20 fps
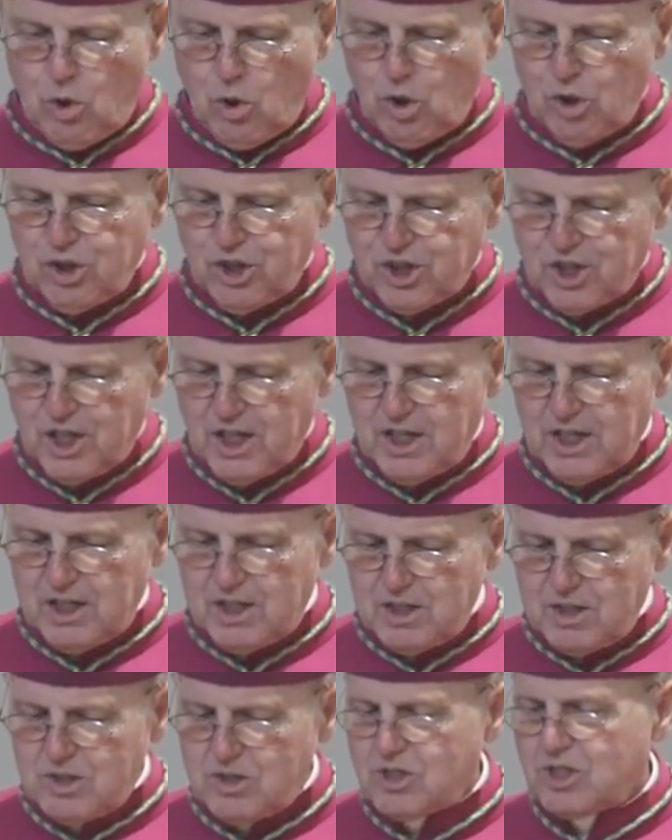all
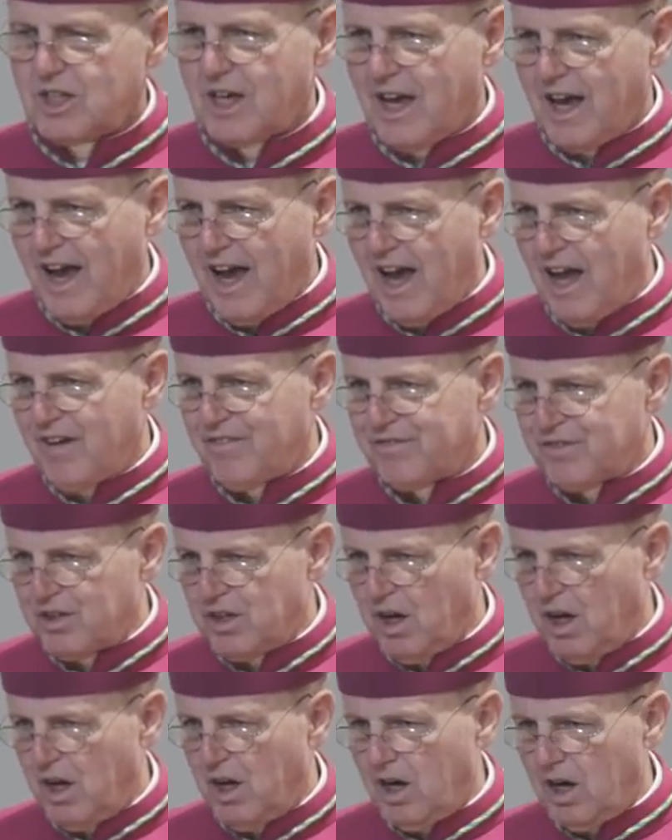things
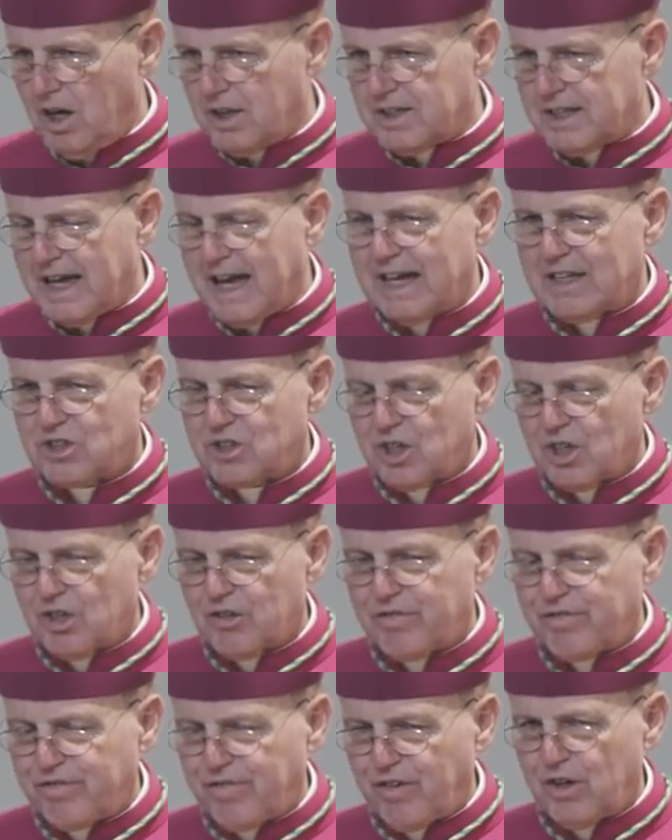have God as
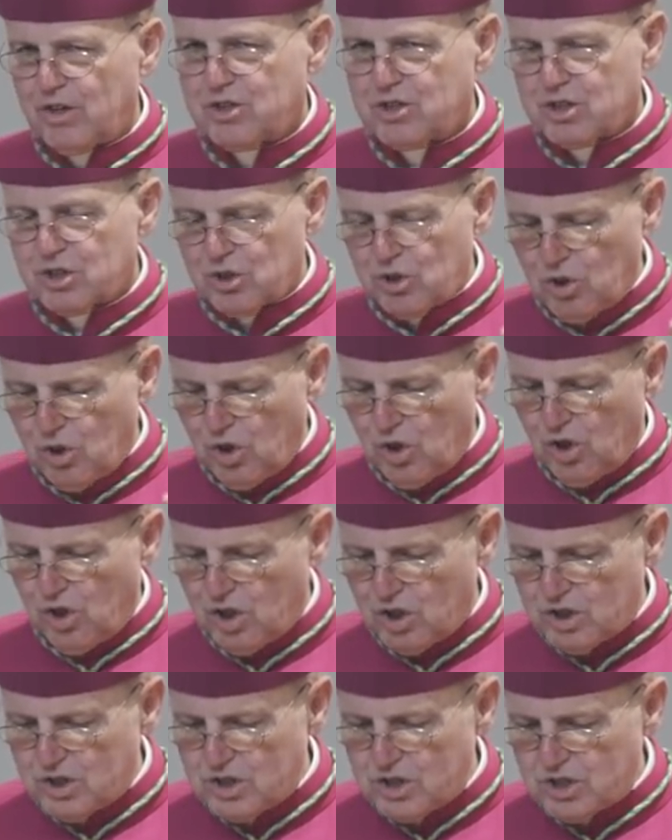their first
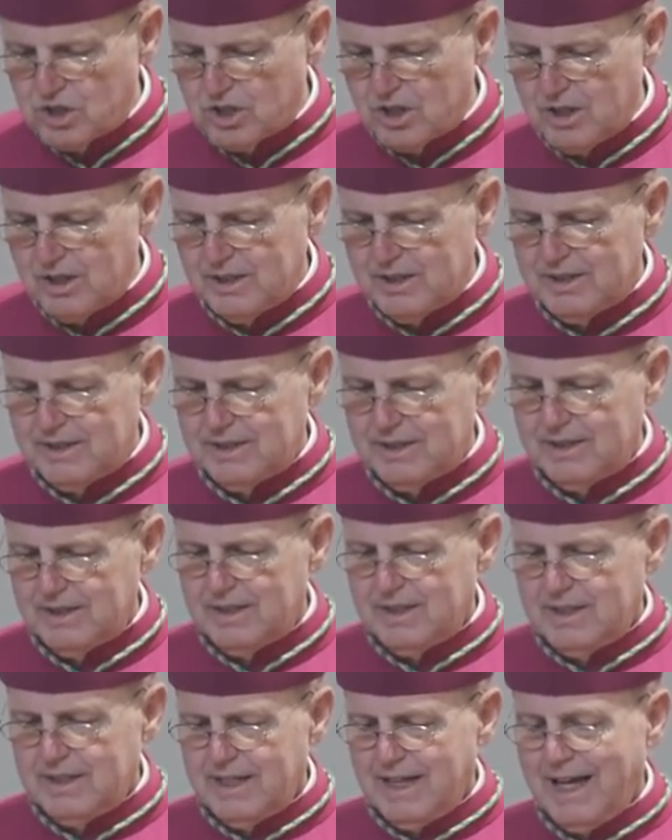cause
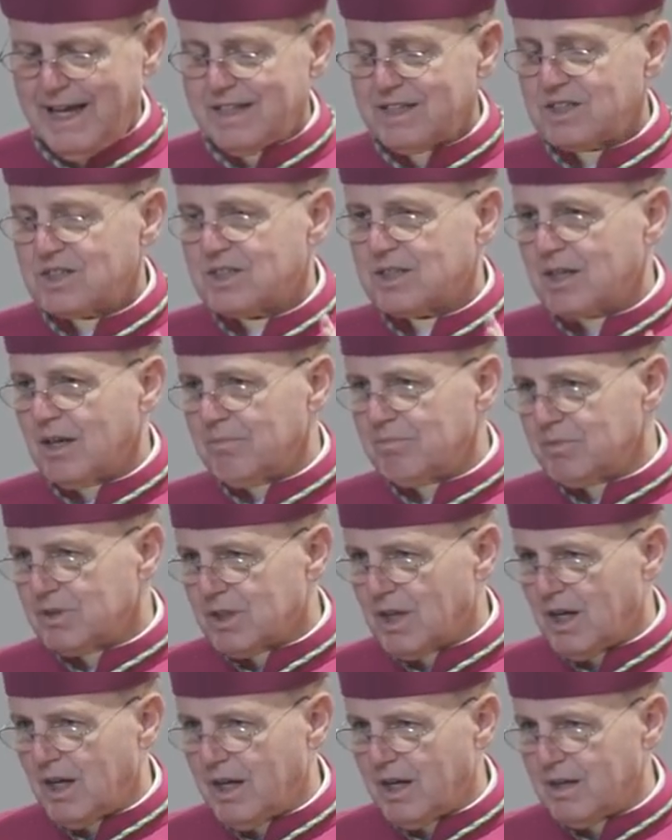and
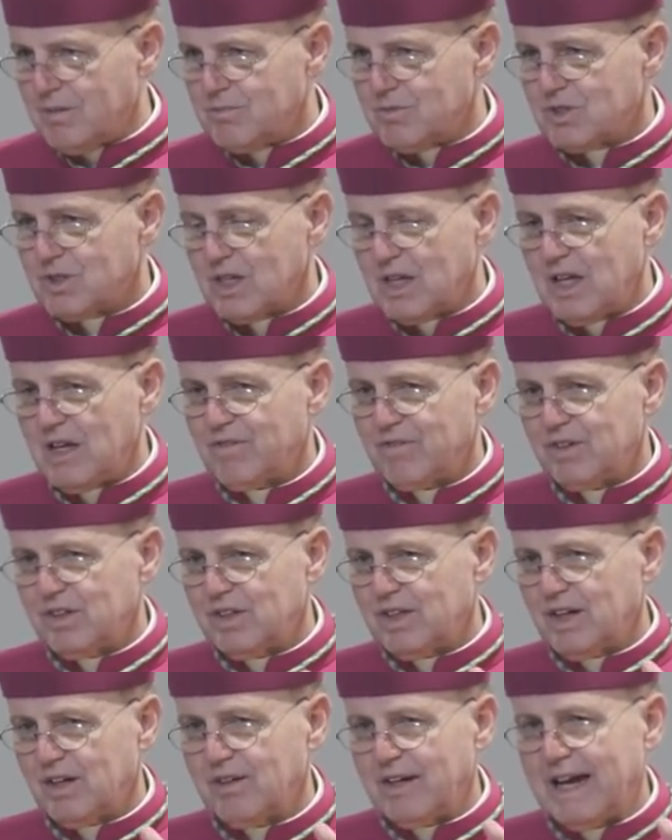sometimes
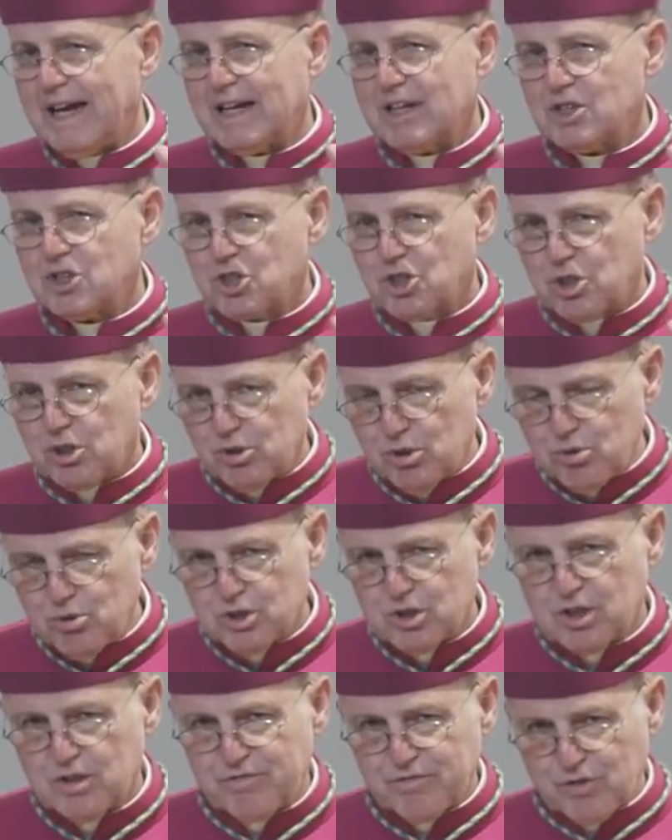even their
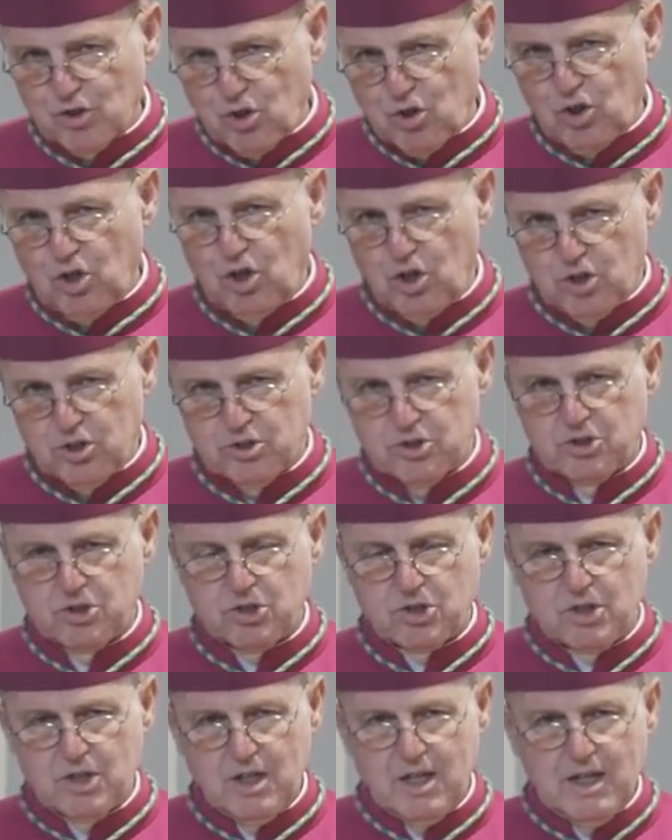exclusive
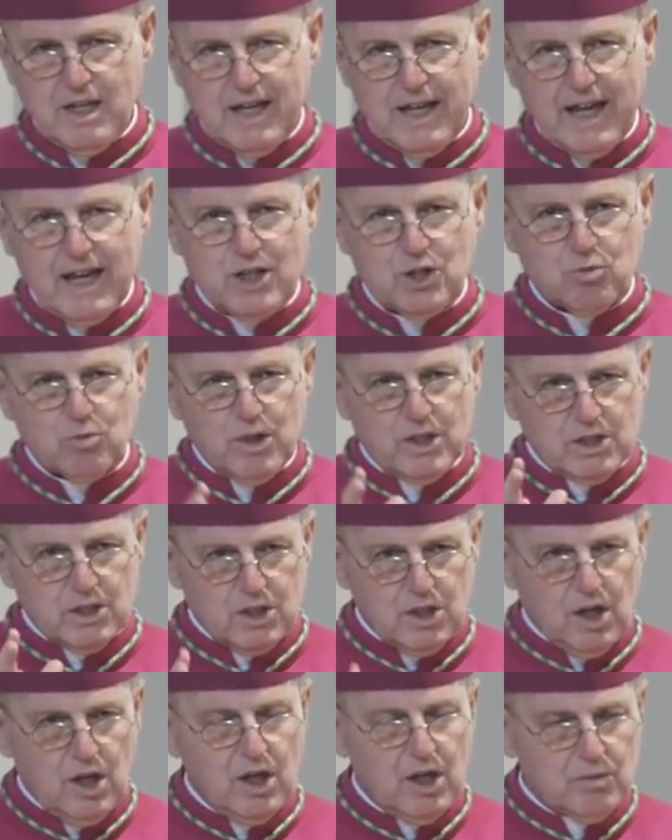cause, as
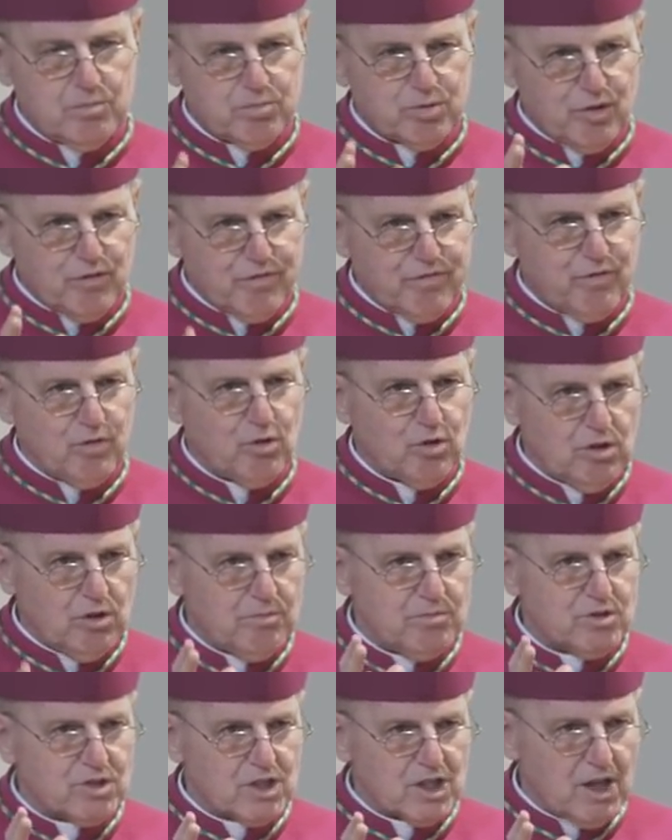when God
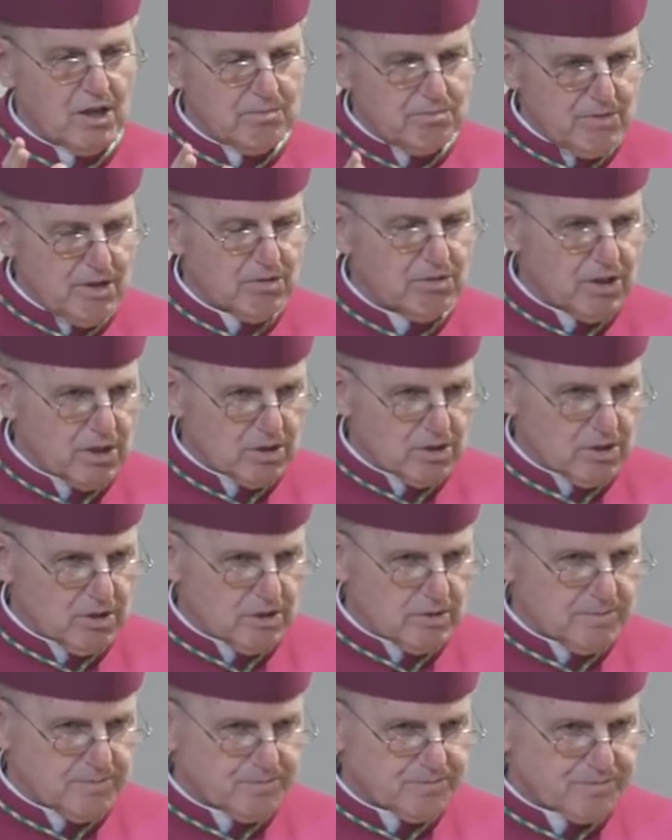performs a
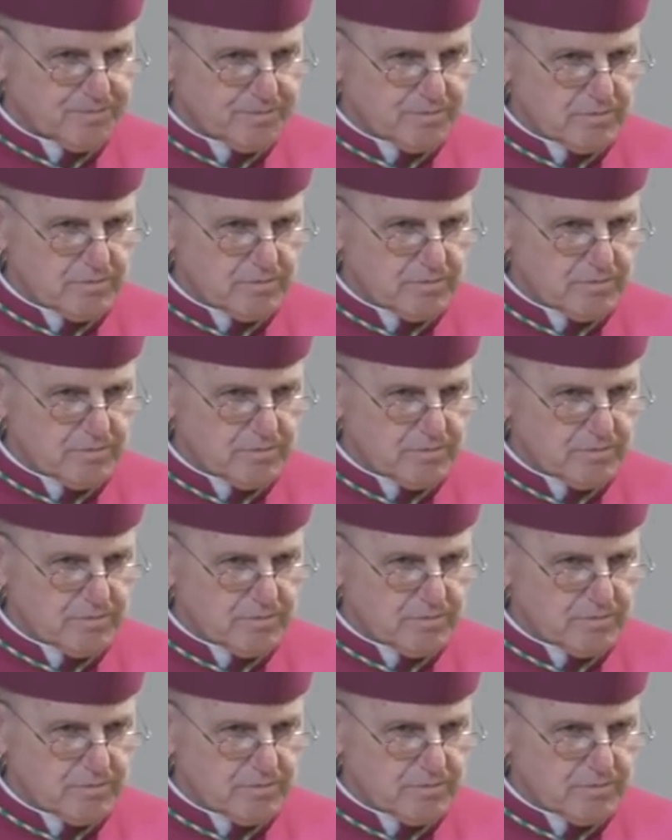miracle